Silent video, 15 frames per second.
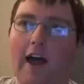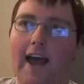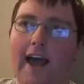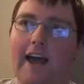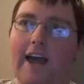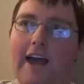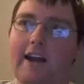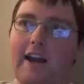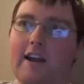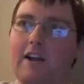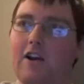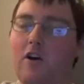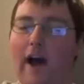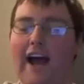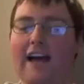and you
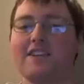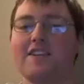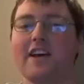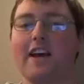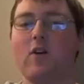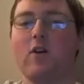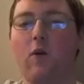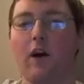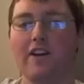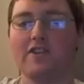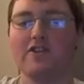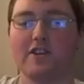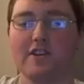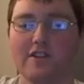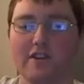know, asking
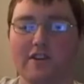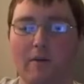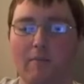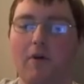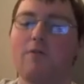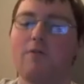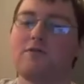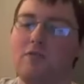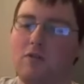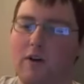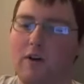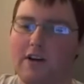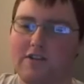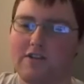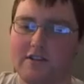questions, you know, personal
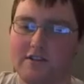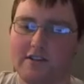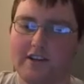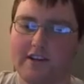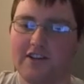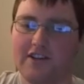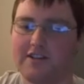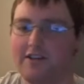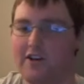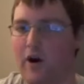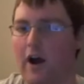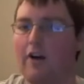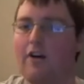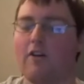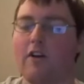questions such as, you know,
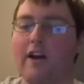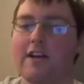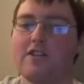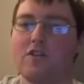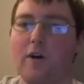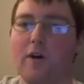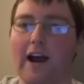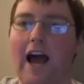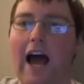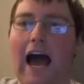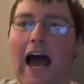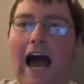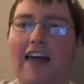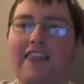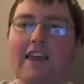how are your kids doing,
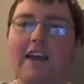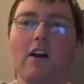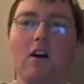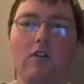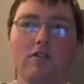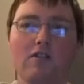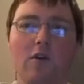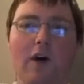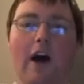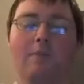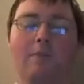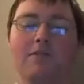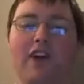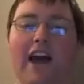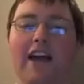I think it also
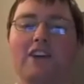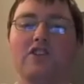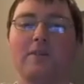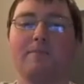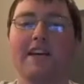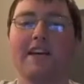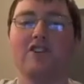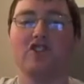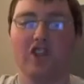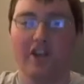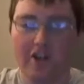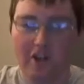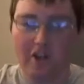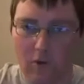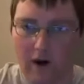helps to actually be
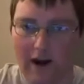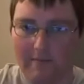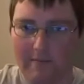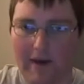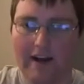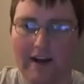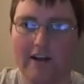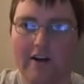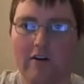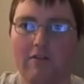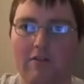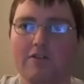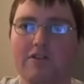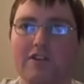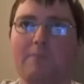genuine about it. You know,
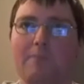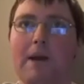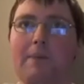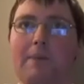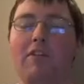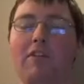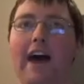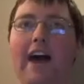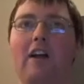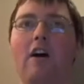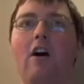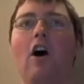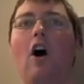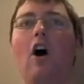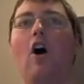there's some people that
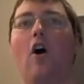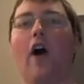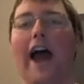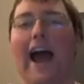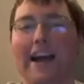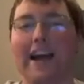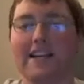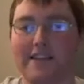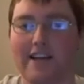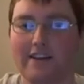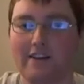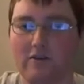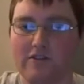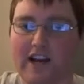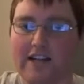are asking
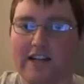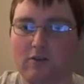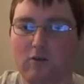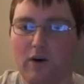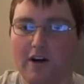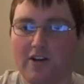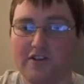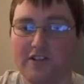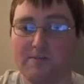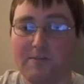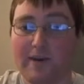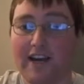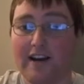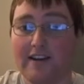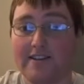those kinds of questions
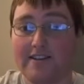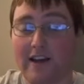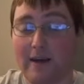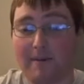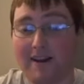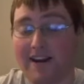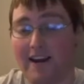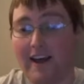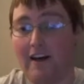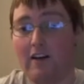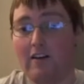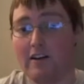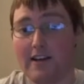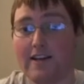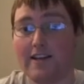because, I mean,
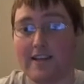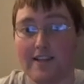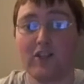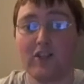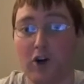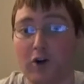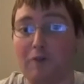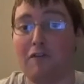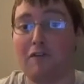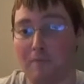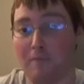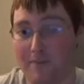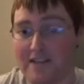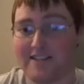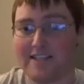hell, it's good for
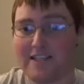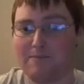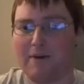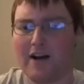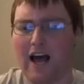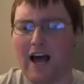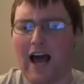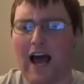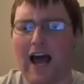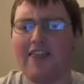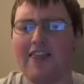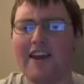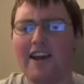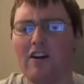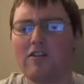business, but I
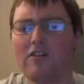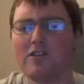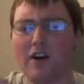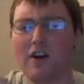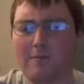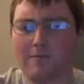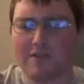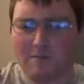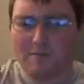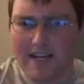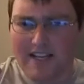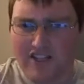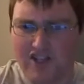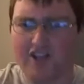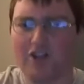think it also helps to
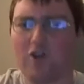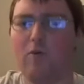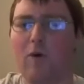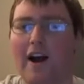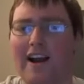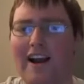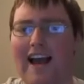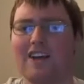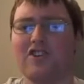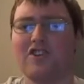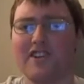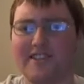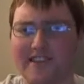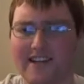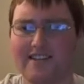be genuine and actually
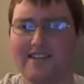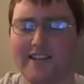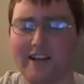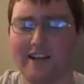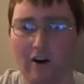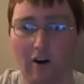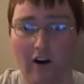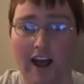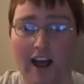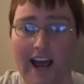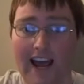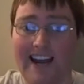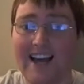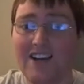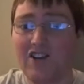sincere
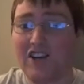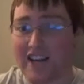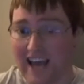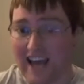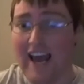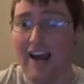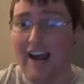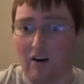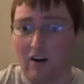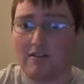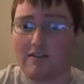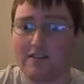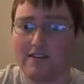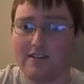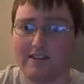and actually care
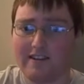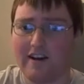to